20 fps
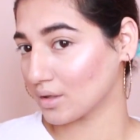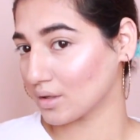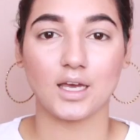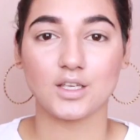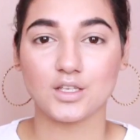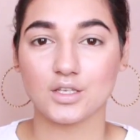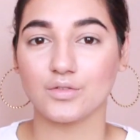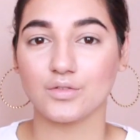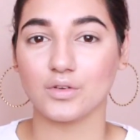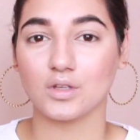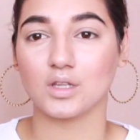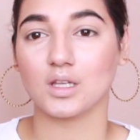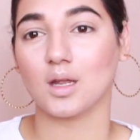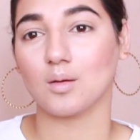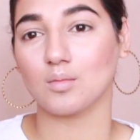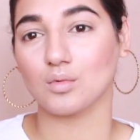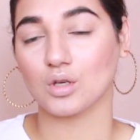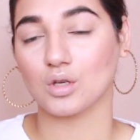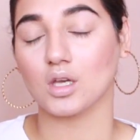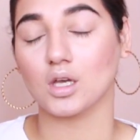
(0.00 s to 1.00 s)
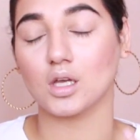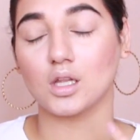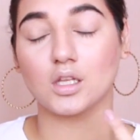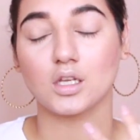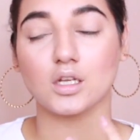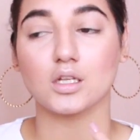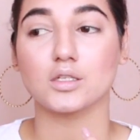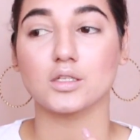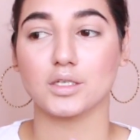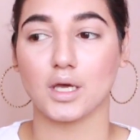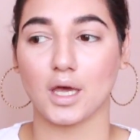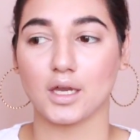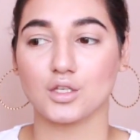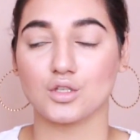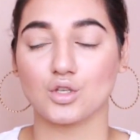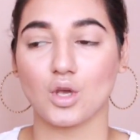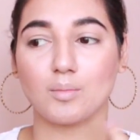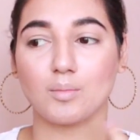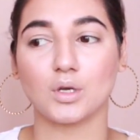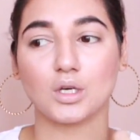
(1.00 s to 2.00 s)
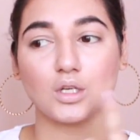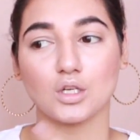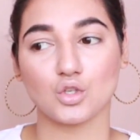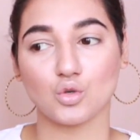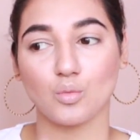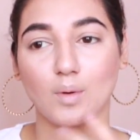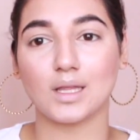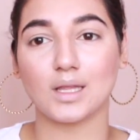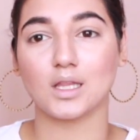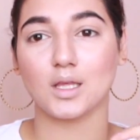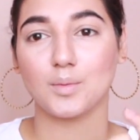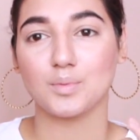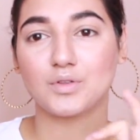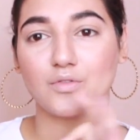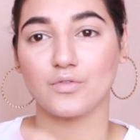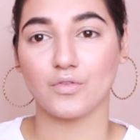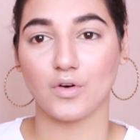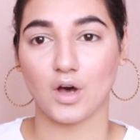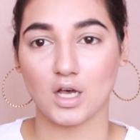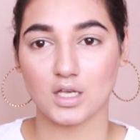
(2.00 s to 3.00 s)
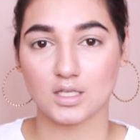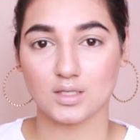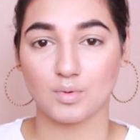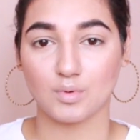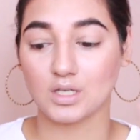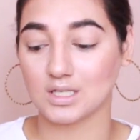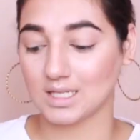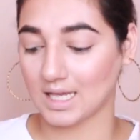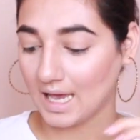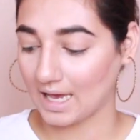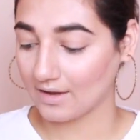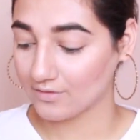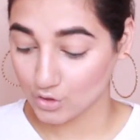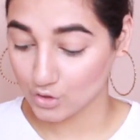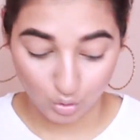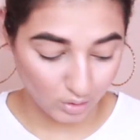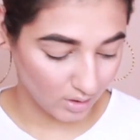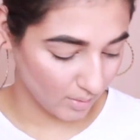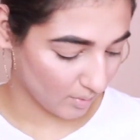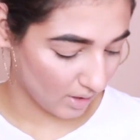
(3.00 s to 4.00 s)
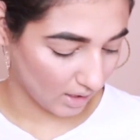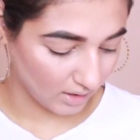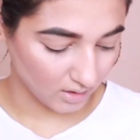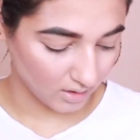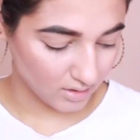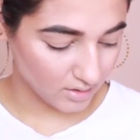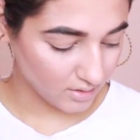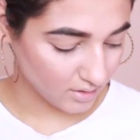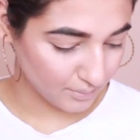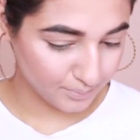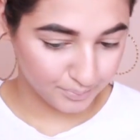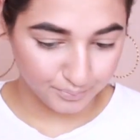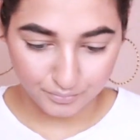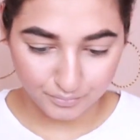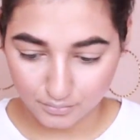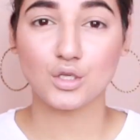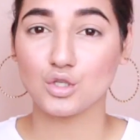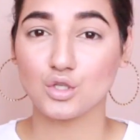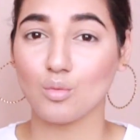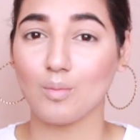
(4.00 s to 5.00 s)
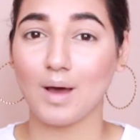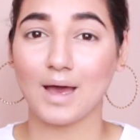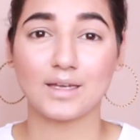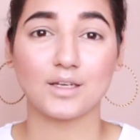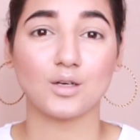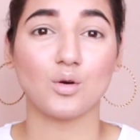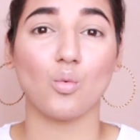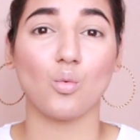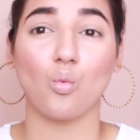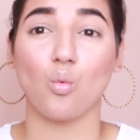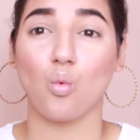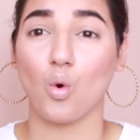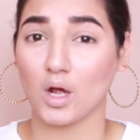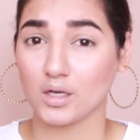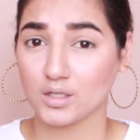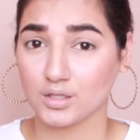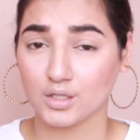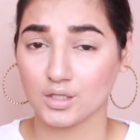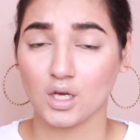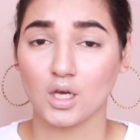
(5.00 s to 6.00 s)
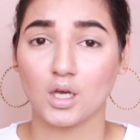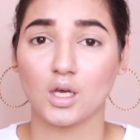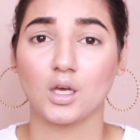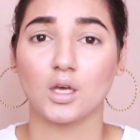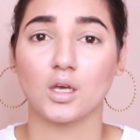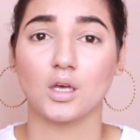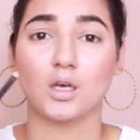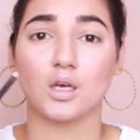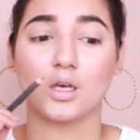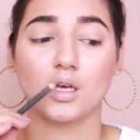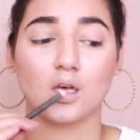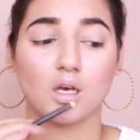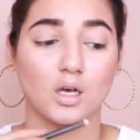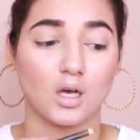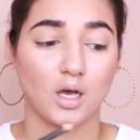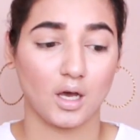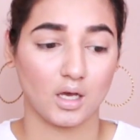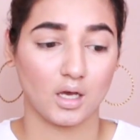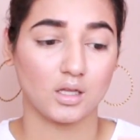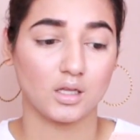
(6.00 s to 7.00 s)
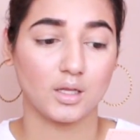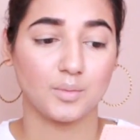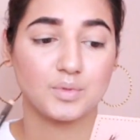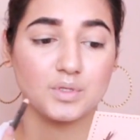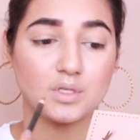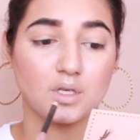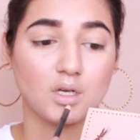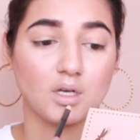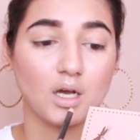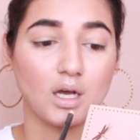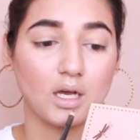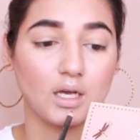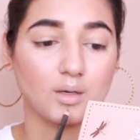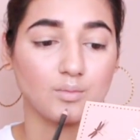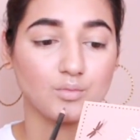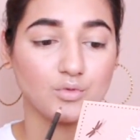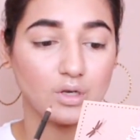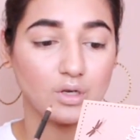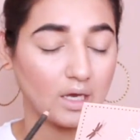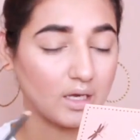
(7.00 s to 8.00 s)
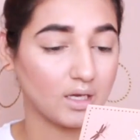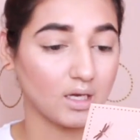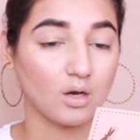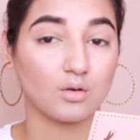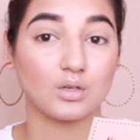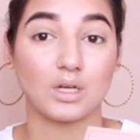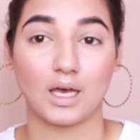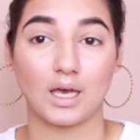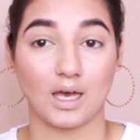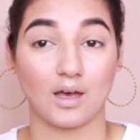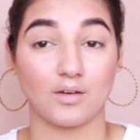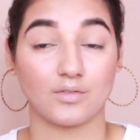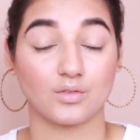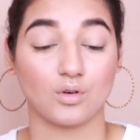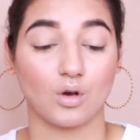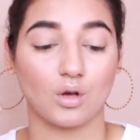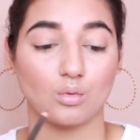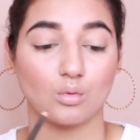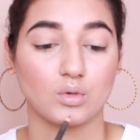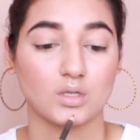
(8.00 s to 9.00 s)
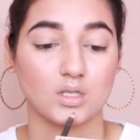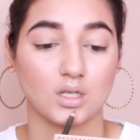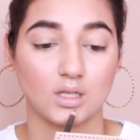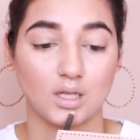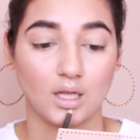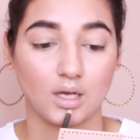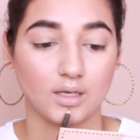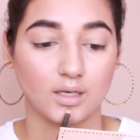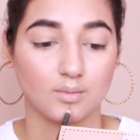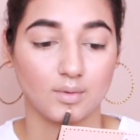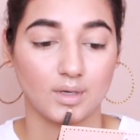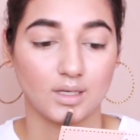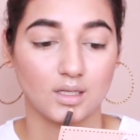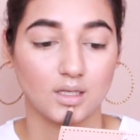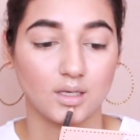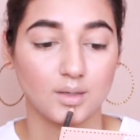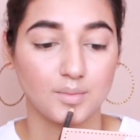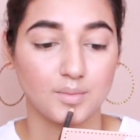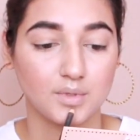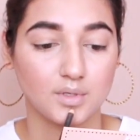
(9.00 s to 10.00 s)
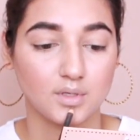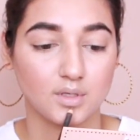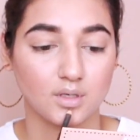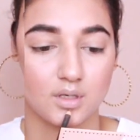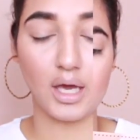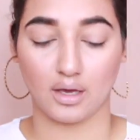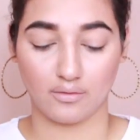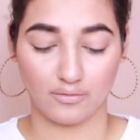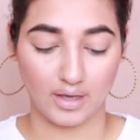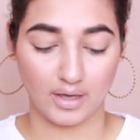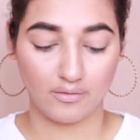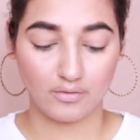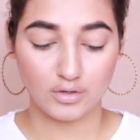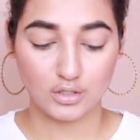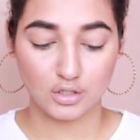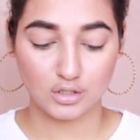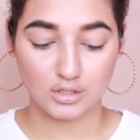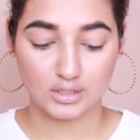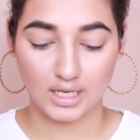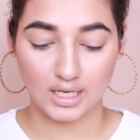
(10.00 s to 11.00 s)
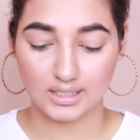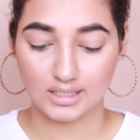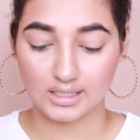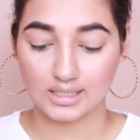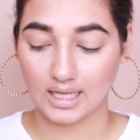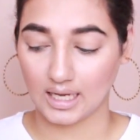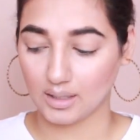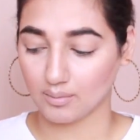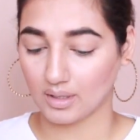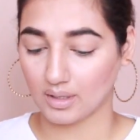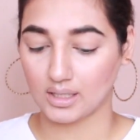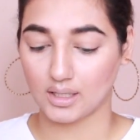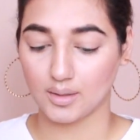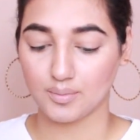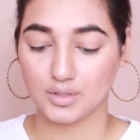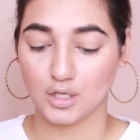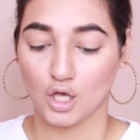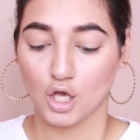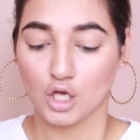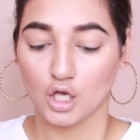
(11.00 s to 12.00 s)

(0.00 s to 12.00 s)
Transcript: I just feel that I'm looking a little dead, so I'm gonna do my lips first because I have 2 lip colors. No matter what lipstick I am trying out, I have to always line my lips. Okay, I've ever so slightly lined my lips.